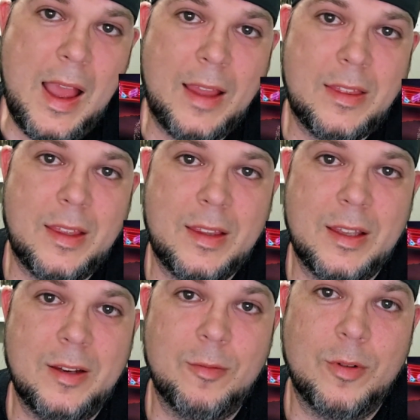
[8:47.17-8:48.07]
I think
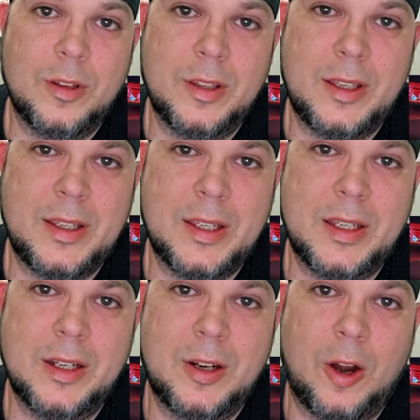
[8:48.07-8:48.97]
that it really
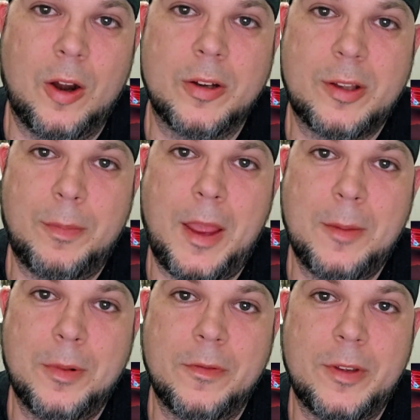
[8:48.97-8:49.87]
hurt the
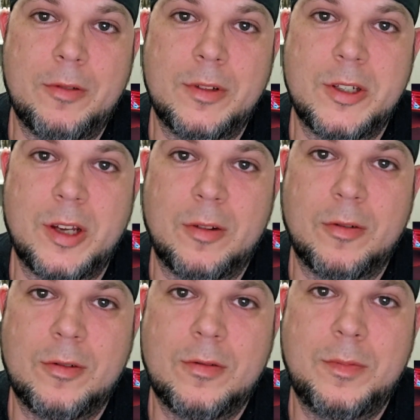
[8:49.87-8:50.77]
pay-per-view in
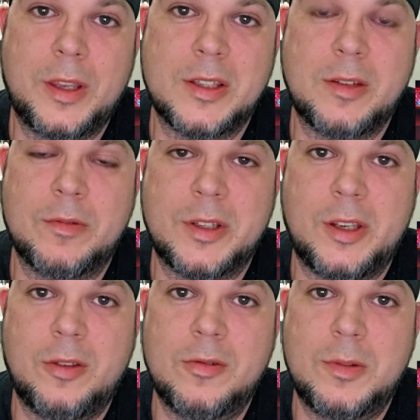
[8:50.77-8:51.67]
general, because it was a
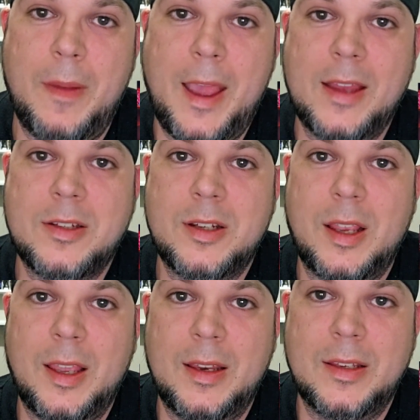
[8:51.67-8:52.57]
huge match
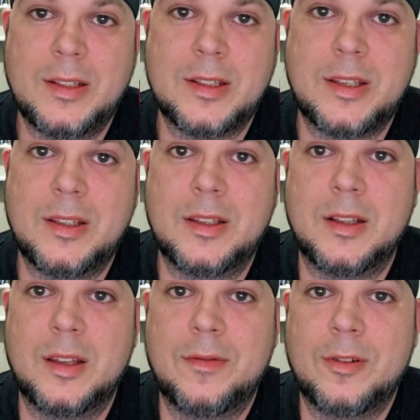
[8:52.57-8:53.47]
and it just didn't
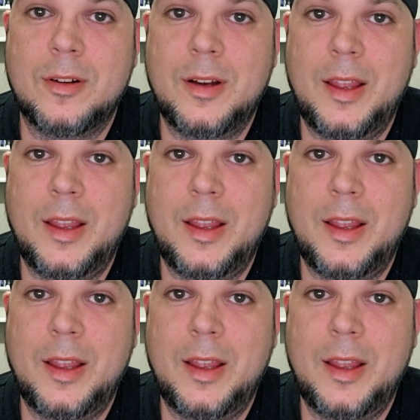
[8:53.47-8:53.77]
deliver.